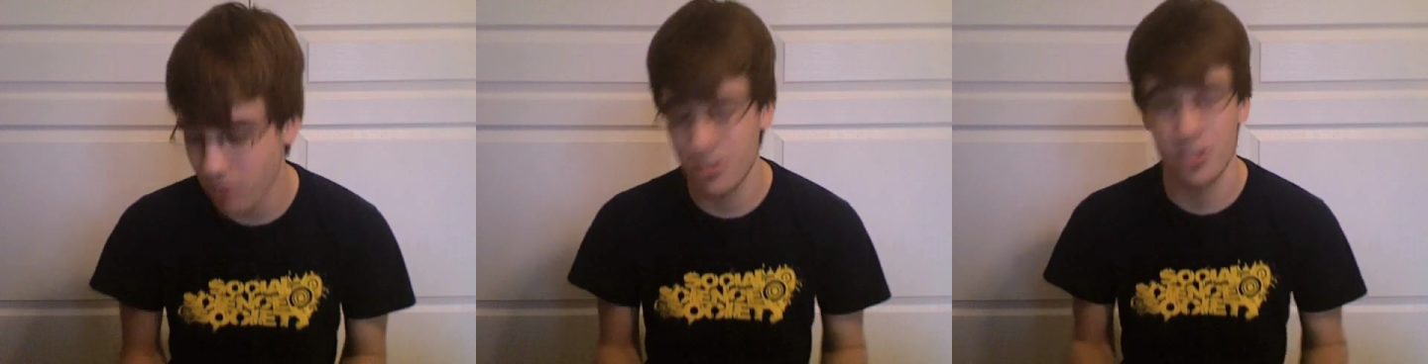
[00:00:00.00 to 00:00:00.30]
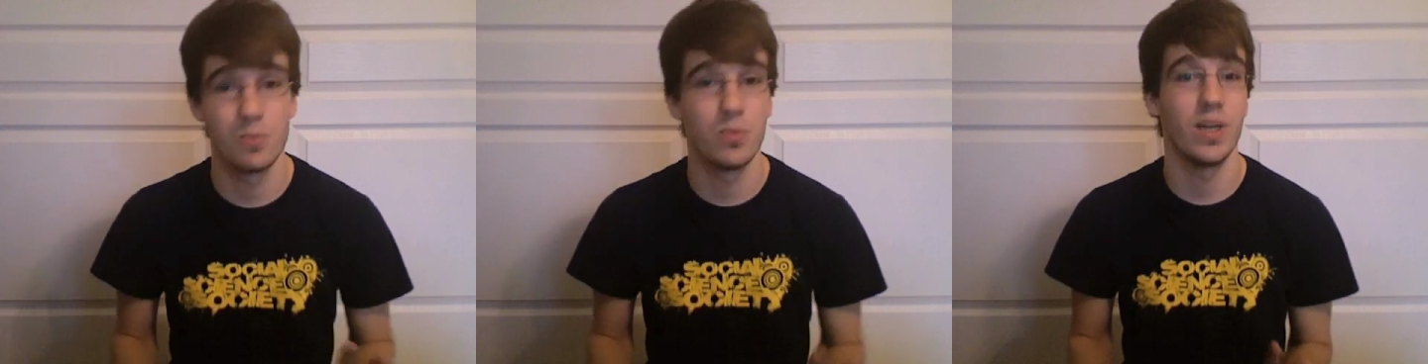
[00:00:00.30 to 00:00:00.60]

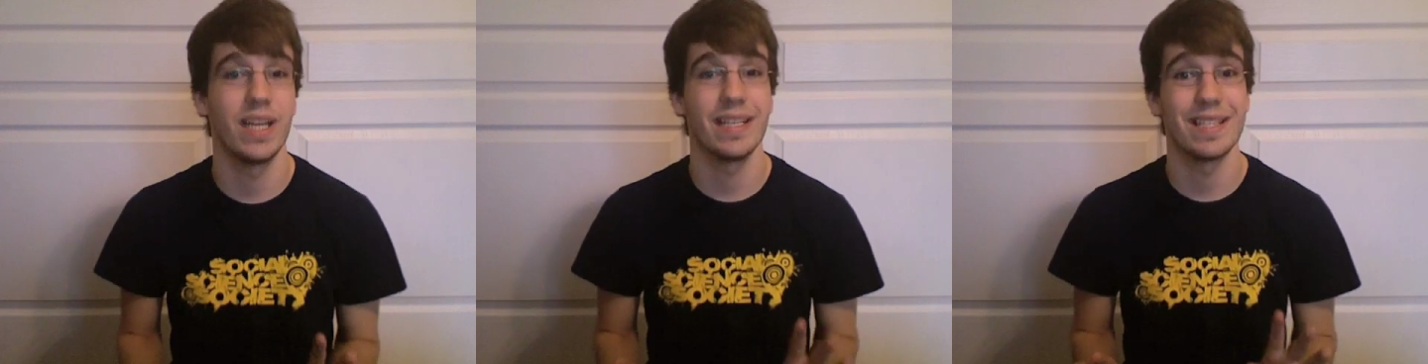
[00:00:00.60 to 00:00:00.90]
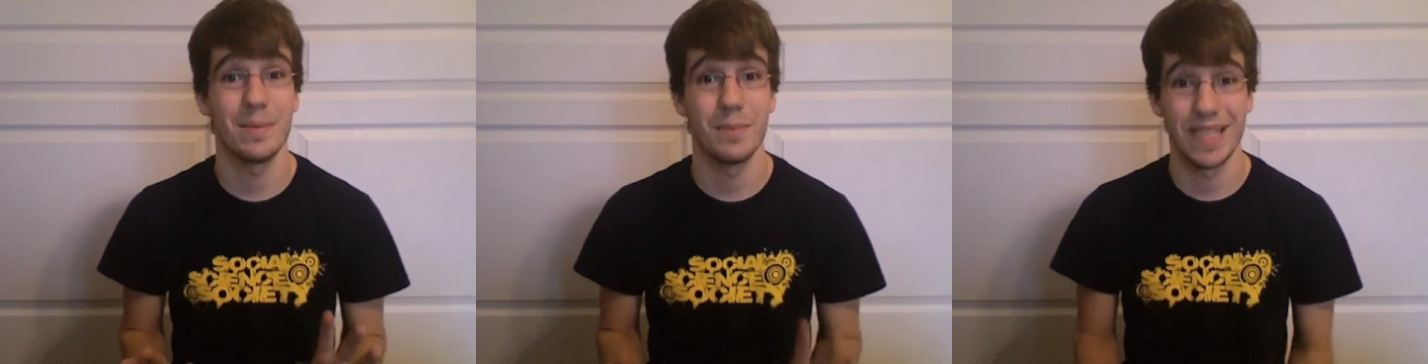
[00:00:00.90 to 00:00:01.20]
just bring
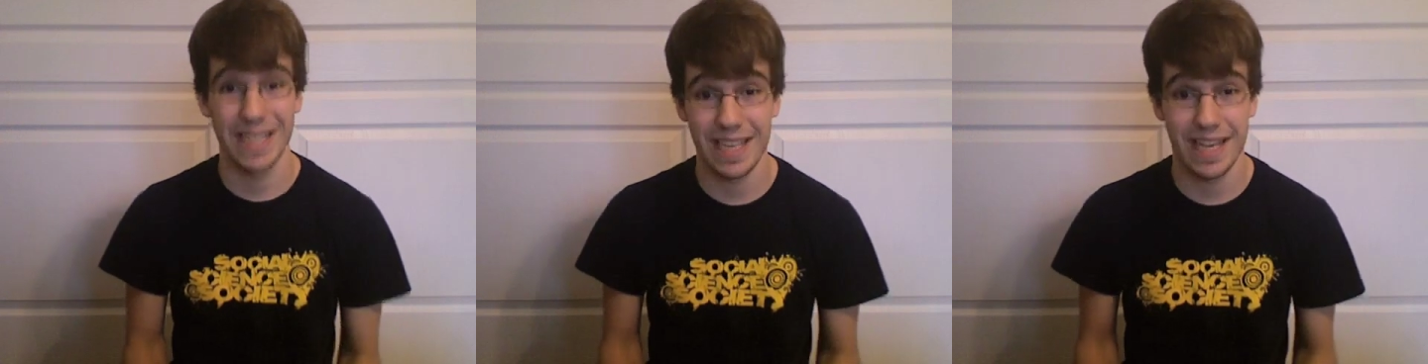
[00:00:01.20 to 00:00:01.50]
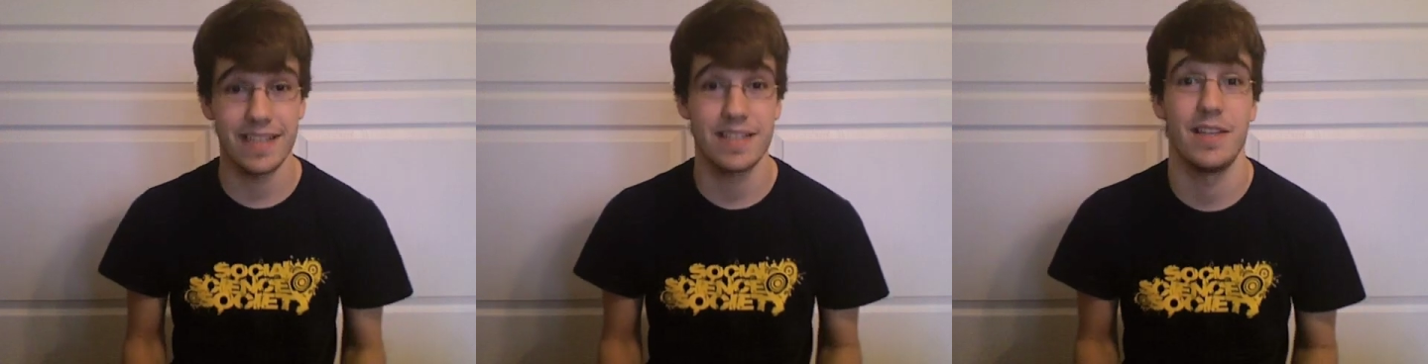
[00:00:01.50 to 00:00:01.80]
some
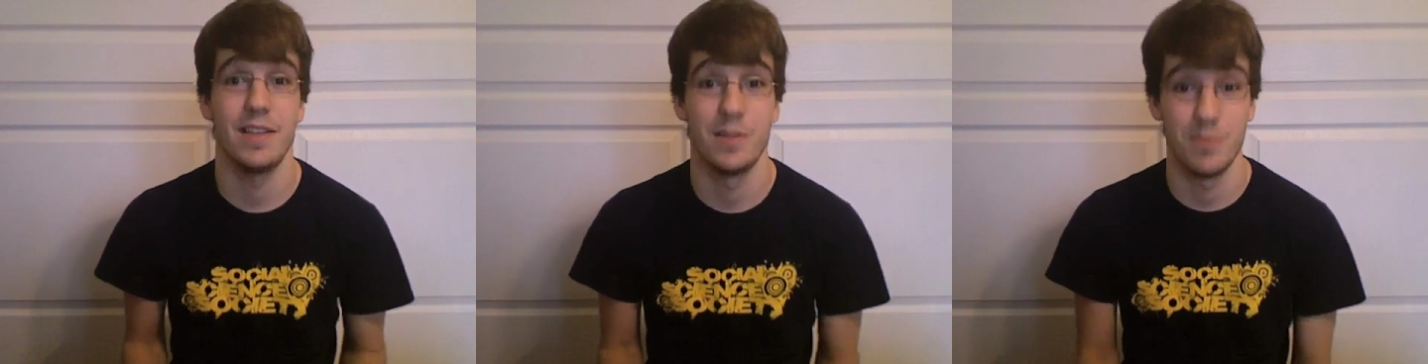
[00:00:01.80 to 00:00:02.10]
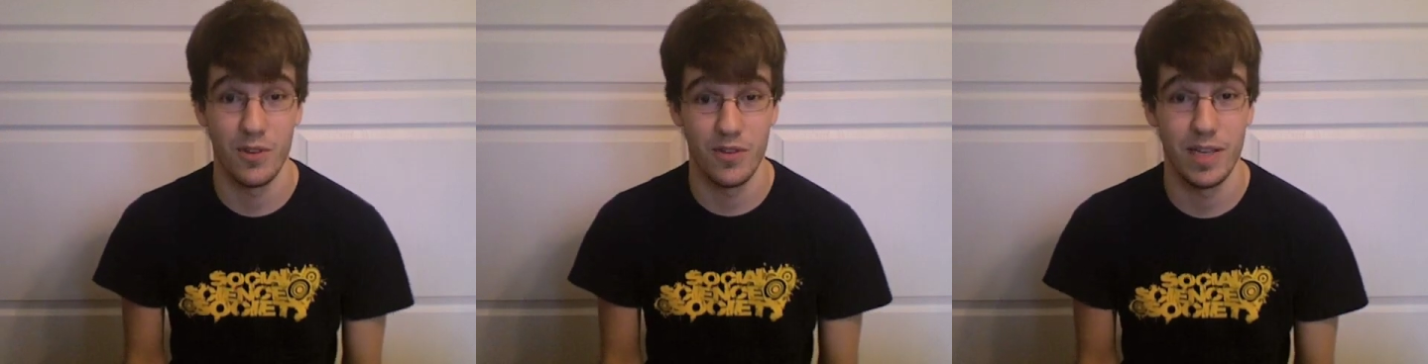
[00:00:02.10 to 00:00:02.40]
Kleenex to this
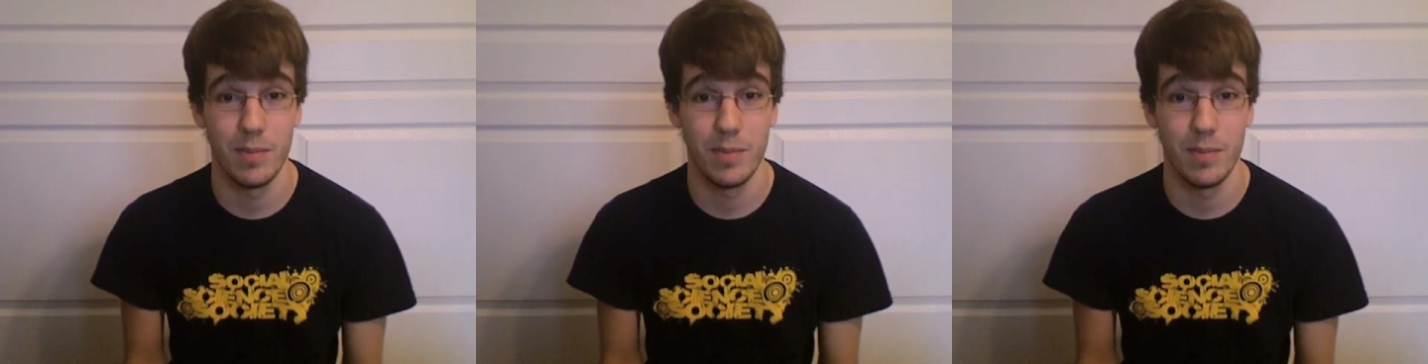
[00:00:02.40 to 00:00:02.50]
movie,